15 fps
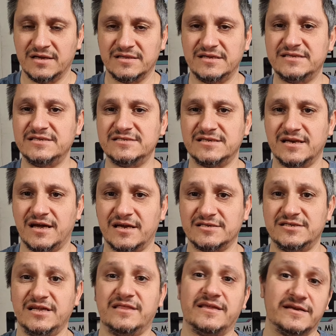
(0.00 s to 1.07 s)
This is
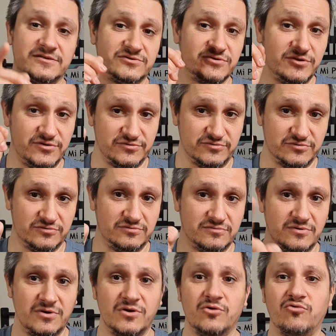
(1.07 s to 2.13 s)
largely thanks to you
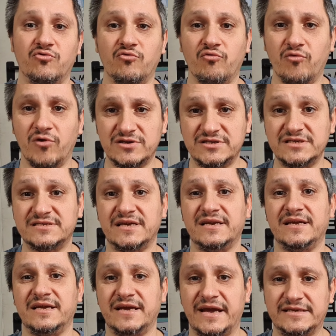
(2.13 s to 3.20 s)
who watches and
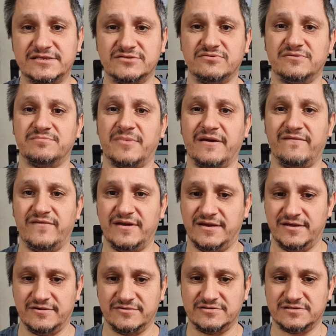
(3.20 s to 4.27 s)
engages with my
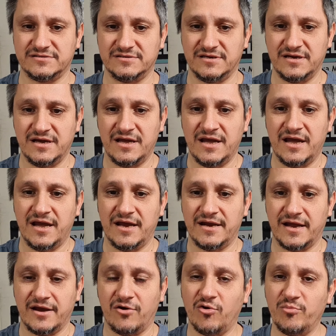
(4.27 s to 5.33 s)
videos,
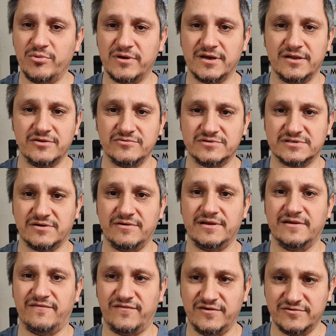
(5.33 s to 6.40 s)
and I hope you can do so in
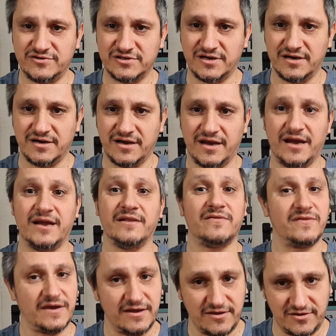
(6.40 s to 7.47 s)
the future, and
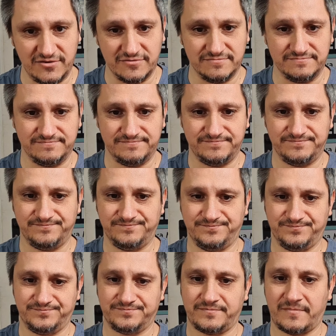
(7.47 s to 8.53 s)
thank you.
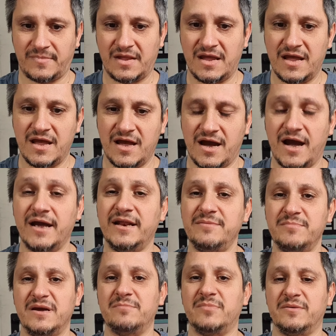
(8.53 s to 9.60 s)
I
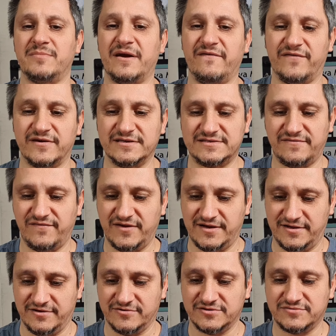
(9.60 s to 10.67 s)
remember my first
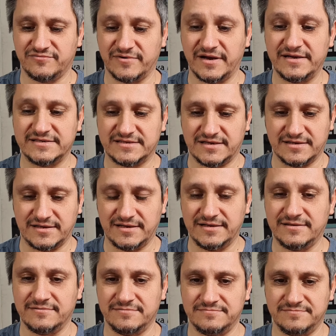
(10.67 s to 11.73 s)
videos when I
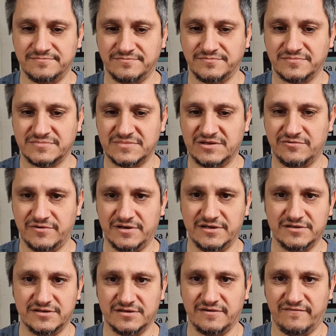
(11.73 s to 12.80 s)
started
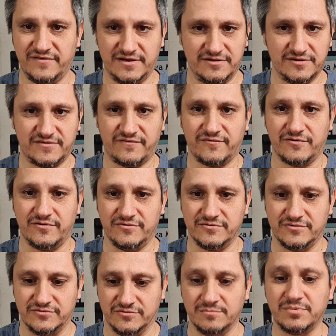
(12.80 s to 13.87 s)
doing the videos for
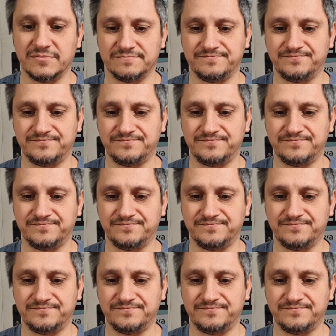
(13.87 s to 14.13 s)
YouTube.